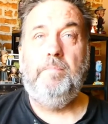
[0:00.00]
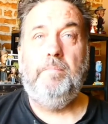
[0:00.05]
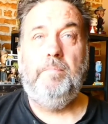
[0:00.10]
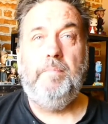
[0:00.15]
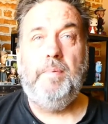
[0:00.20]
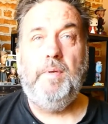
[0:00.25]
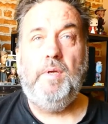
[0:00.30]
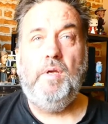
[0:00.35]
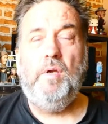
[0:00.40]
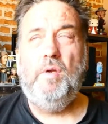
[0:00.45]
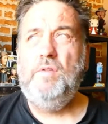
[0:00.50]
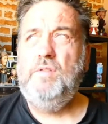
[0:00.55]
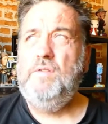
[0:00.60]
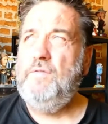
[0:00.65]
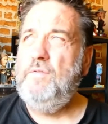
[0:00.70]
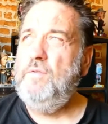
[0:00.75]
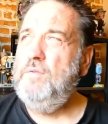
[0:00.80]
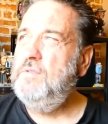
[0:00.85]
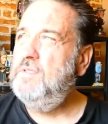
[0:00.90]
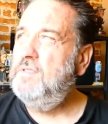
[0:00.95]

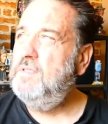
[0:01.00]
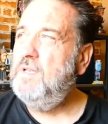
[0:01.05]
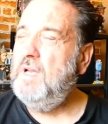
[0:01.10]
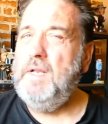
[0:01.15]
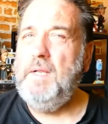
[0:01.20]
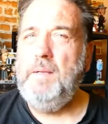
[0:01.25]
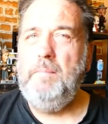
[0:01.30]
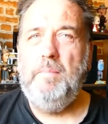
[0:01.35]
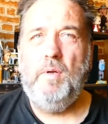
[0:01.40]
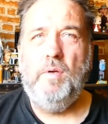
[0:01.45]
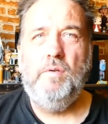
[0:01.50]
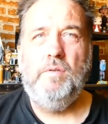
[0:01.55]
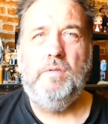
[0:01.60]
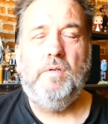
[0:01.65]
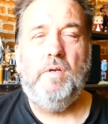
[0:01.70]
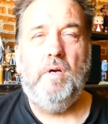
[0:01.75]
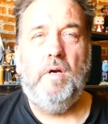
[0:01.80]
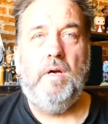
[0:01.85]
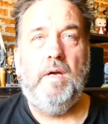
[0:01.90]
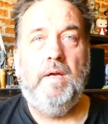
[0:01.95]
beautiful sunny blue
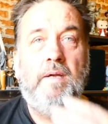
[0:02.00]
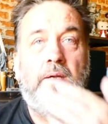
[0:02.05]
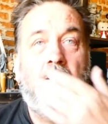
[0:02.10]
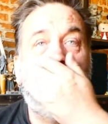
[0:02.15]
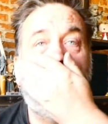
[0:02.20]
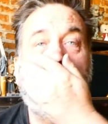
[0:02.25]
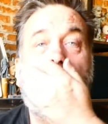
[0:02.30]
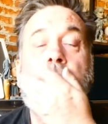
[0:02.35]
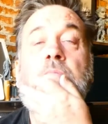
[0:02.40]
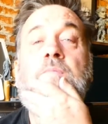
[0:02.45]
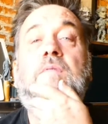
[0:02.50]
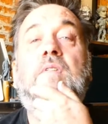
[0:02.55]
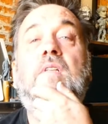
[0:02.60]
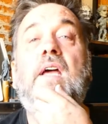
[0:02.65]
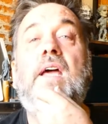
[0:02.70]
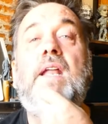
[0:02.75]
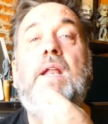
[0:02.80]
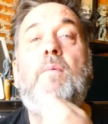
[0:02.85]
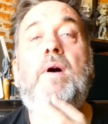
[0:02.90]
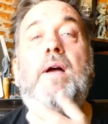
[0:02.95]
sky.
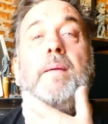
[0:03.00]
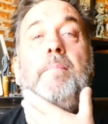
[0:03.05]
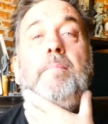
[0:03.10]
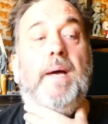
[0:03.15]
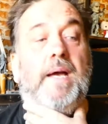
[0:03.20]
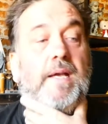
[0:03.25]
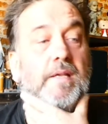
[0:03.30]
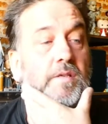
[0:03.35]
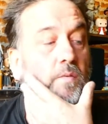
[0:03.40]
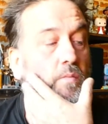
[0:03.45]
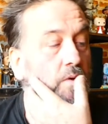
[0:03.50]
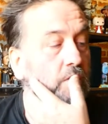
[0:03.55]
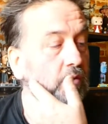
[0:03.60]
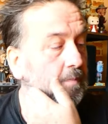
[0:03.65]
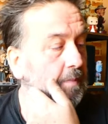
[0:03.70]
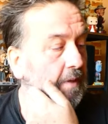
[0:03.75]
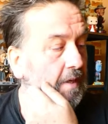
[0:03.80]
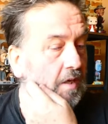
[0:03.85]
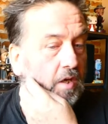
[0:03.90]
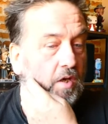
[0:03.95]
Anyway, back to what's
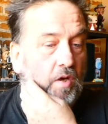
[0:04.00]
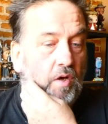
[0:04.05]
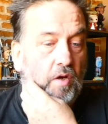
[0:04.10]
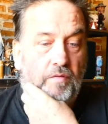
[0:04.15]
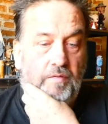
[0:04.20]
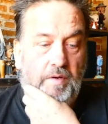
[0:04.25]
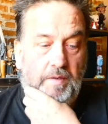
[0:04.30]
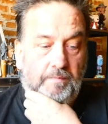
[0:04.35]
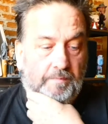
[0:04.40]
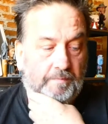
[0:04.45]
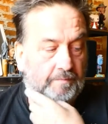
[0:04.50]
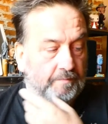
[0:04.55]
been occurring.